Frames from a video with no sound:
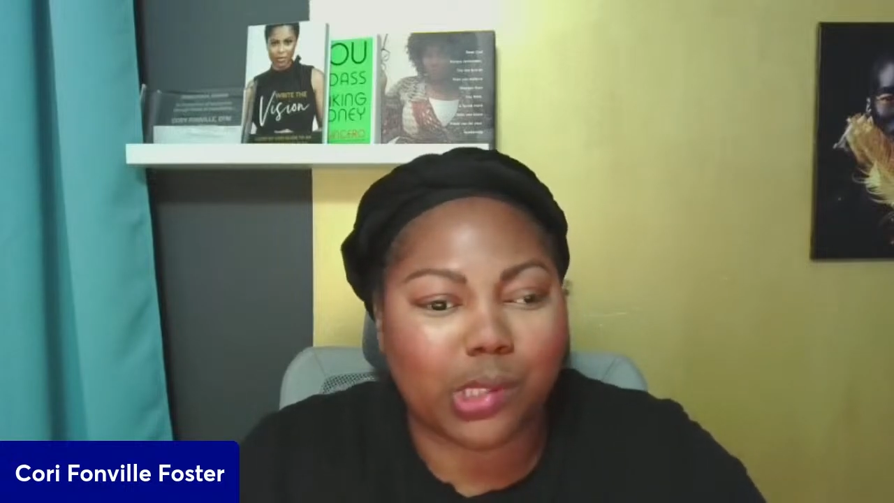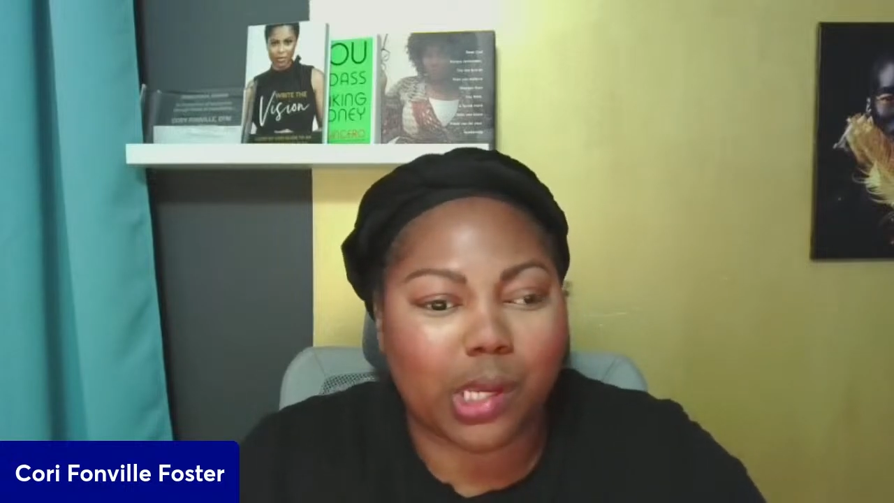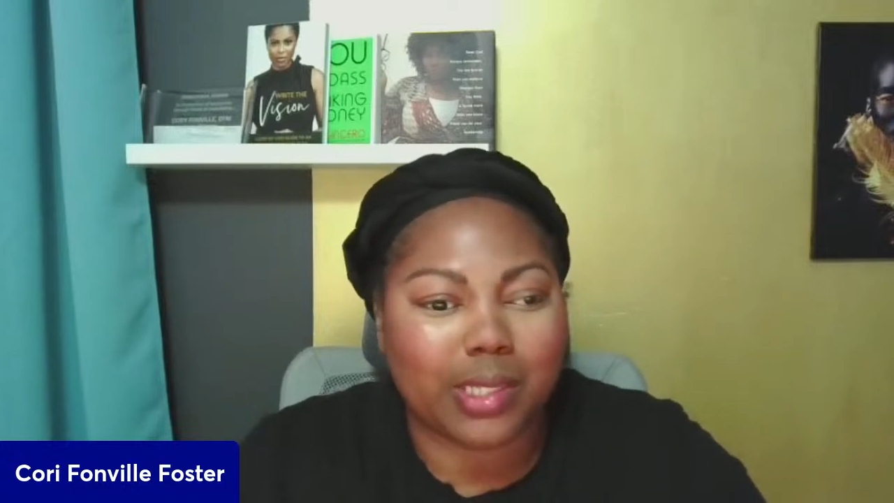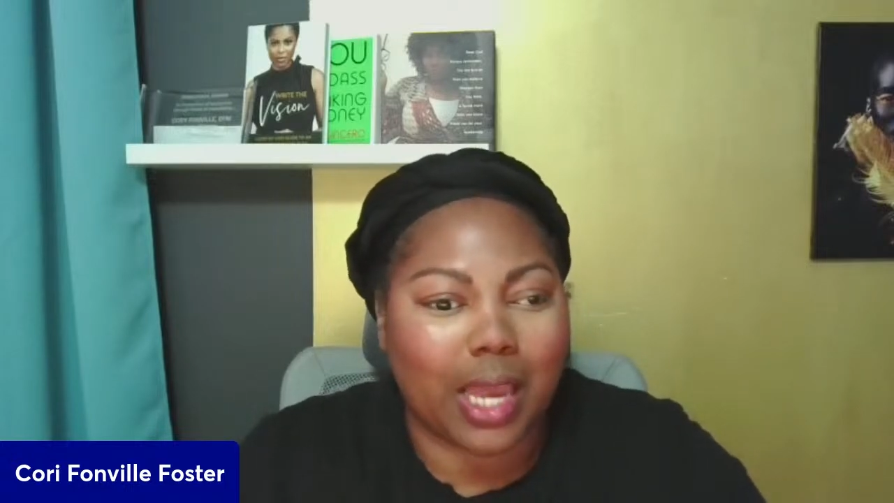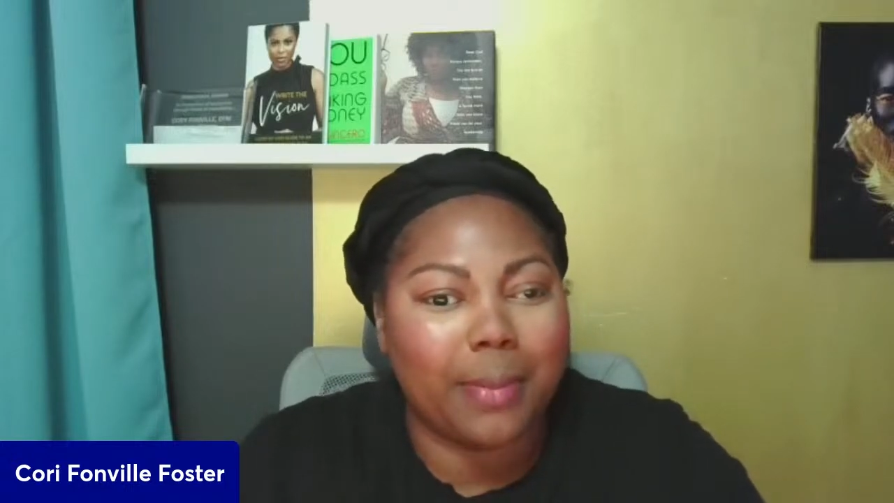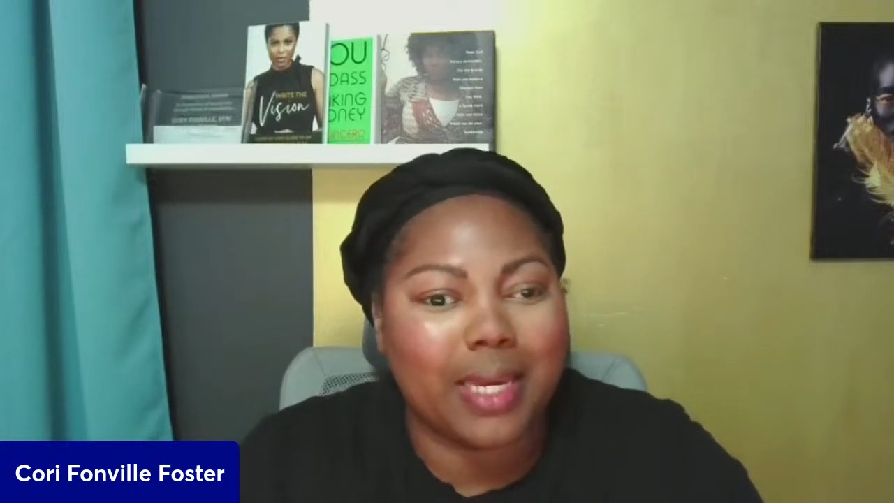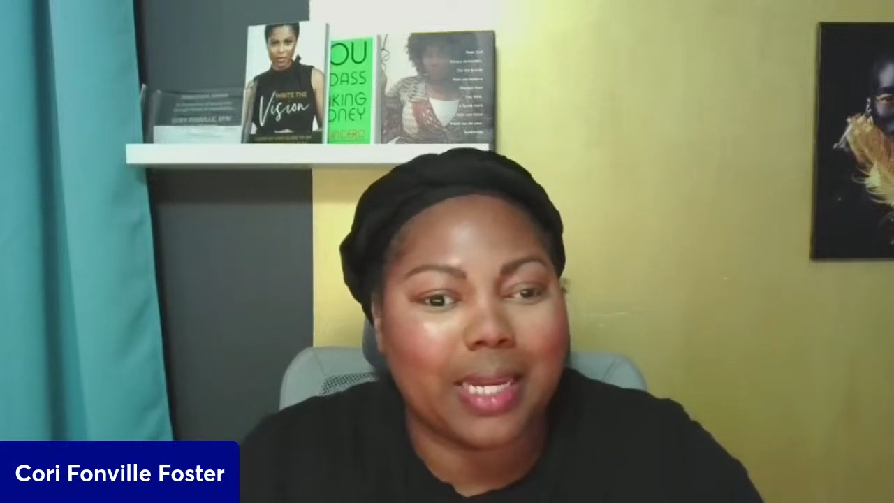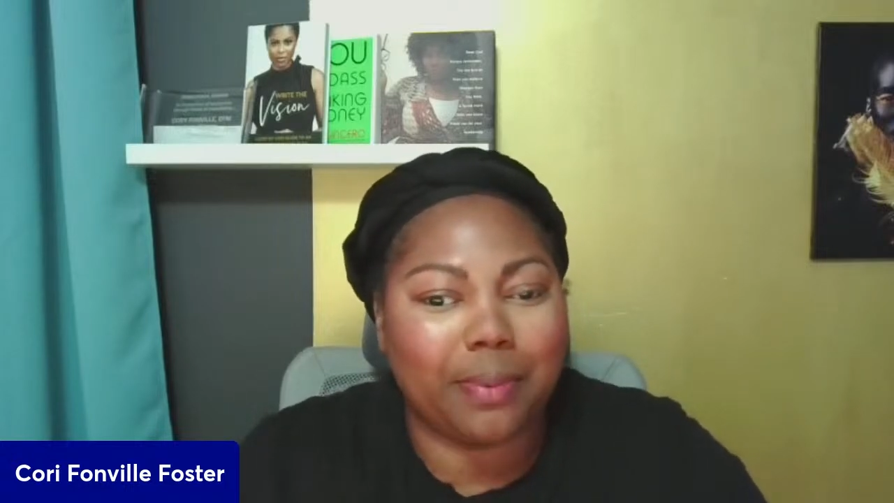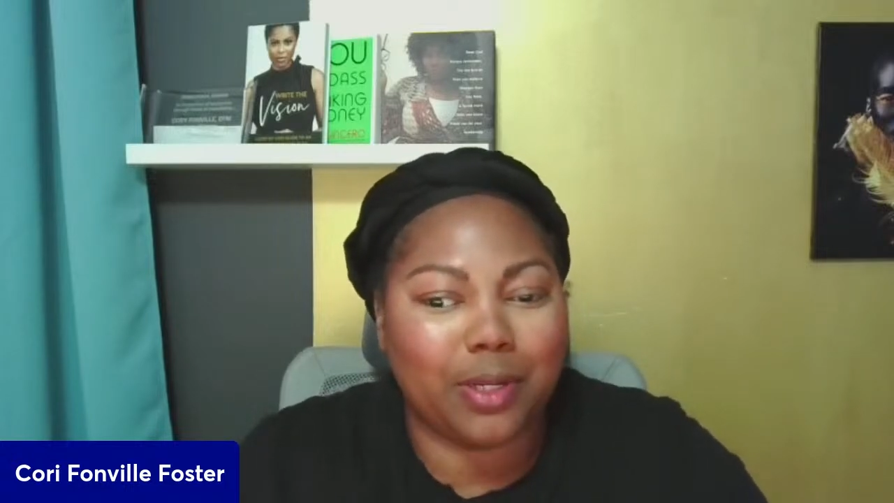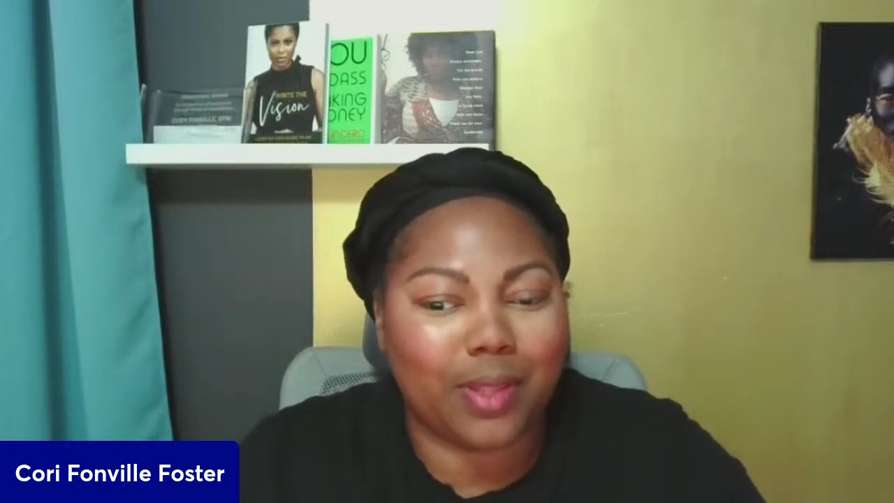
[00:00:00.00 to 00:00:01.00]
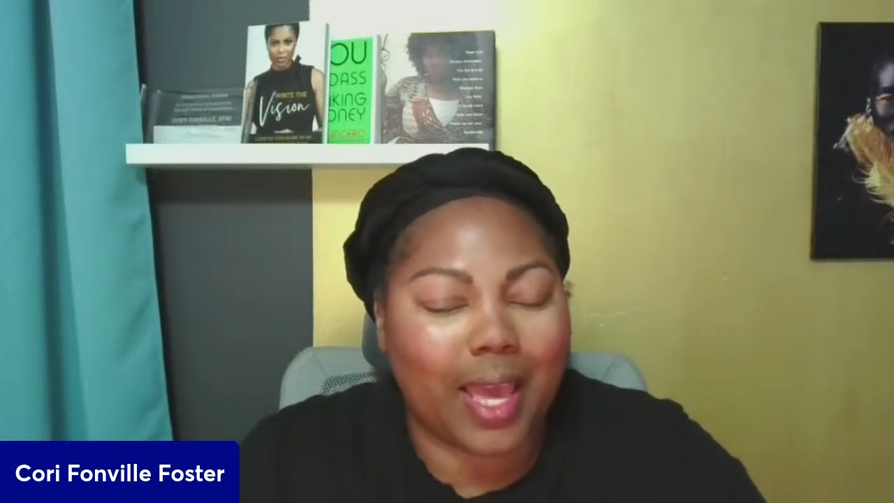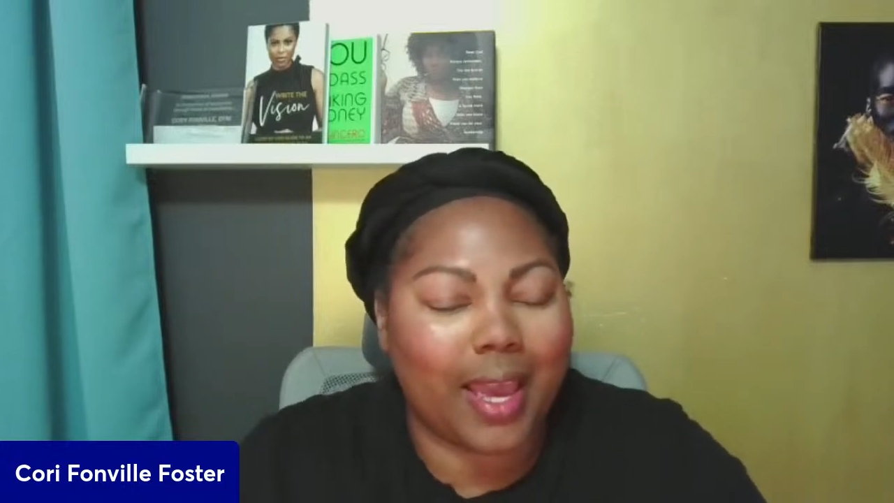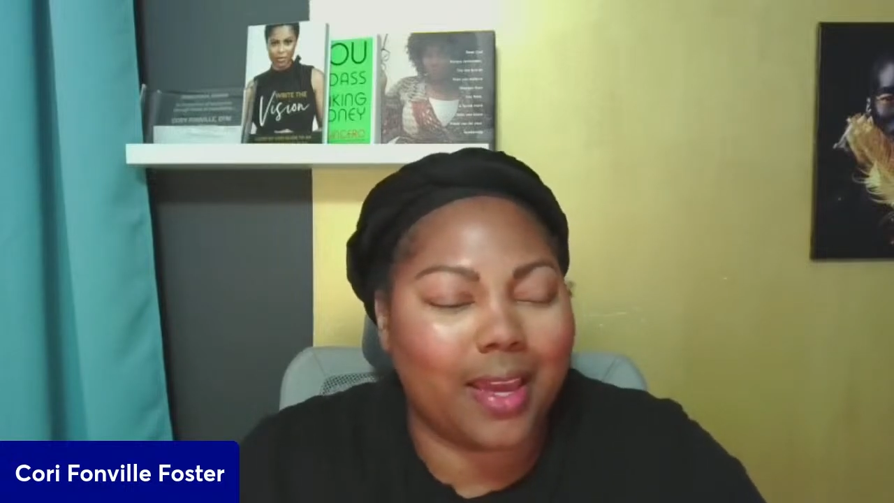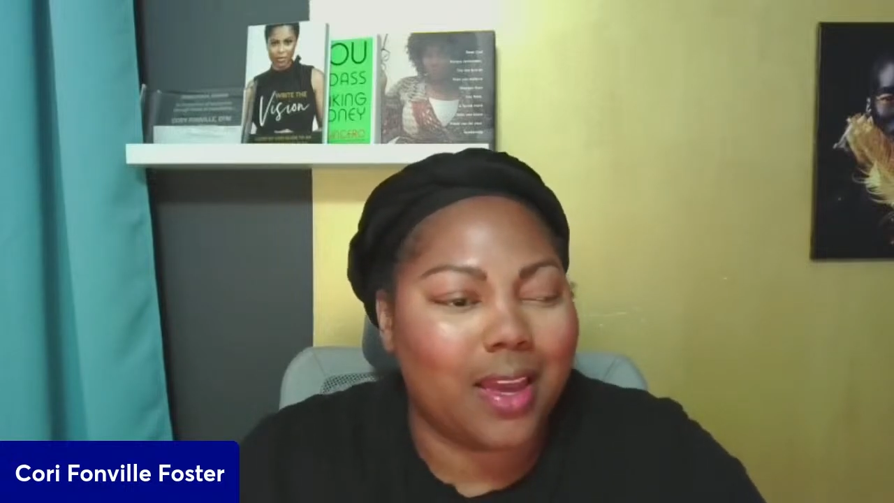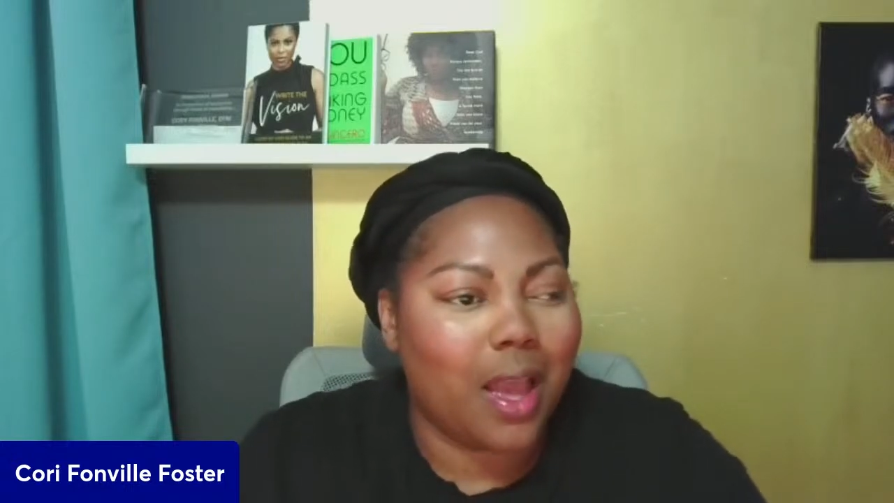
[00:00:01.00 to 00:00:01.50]
So I was like, I'm going to get up and do
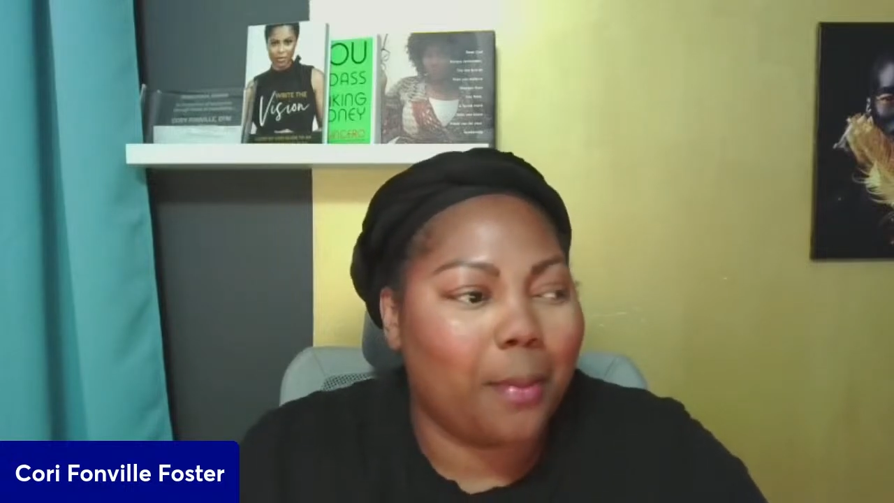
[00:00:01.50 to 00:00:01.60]
that.